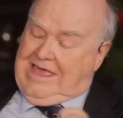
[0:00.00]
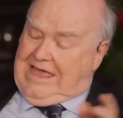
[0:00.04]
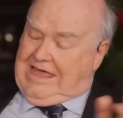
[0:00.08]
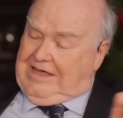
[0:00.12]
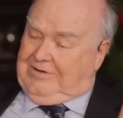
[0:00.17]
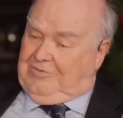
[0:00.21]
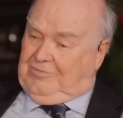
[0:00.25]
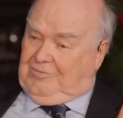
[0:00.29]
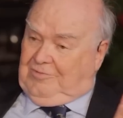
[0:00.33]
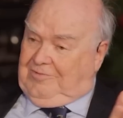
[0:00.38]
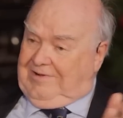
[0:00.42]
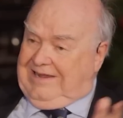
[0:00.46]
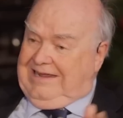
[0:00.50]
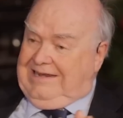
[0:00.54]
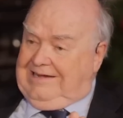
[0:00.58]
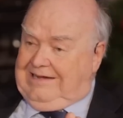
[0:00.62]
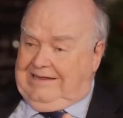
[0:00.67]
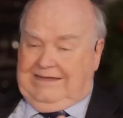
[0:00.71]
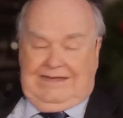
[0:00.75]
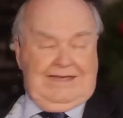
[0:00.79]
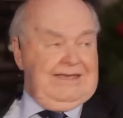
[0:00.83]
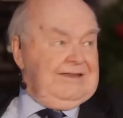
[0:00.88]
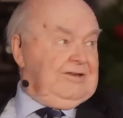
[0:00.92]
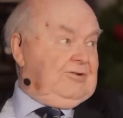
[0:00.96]
And
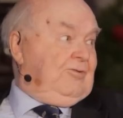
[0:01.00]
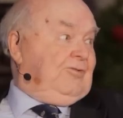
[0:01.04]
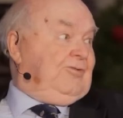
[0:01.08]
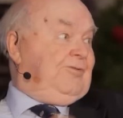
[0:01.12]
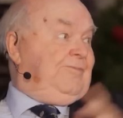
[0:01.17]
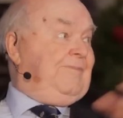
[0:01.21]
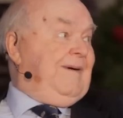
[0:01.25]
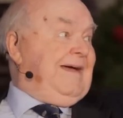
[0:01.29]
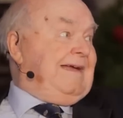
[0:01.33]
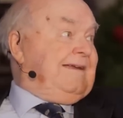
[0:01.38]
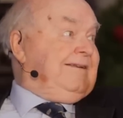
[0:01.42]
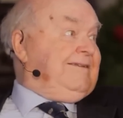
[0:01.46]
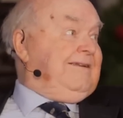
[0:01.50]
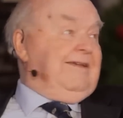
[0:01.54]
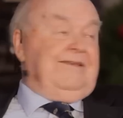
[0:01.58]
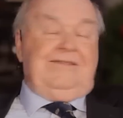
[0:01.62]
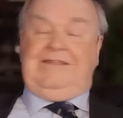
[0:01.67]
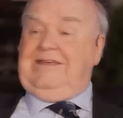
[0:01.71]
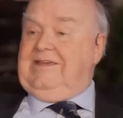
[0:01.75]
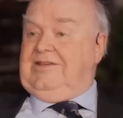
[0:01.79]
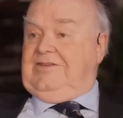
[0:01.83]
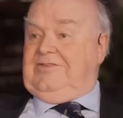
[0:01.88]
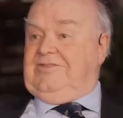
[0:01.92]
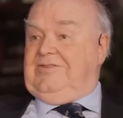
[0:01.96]
really, it goes back to
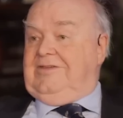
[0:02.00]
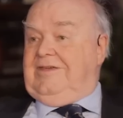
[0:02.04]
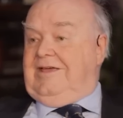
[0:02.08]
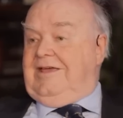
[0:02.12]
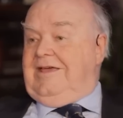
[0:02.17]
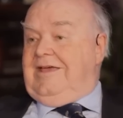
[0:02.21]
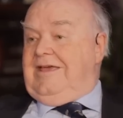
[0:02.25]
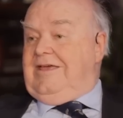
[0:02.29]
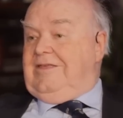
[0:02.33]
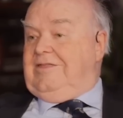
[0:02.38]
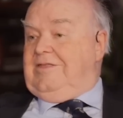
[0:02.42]
this.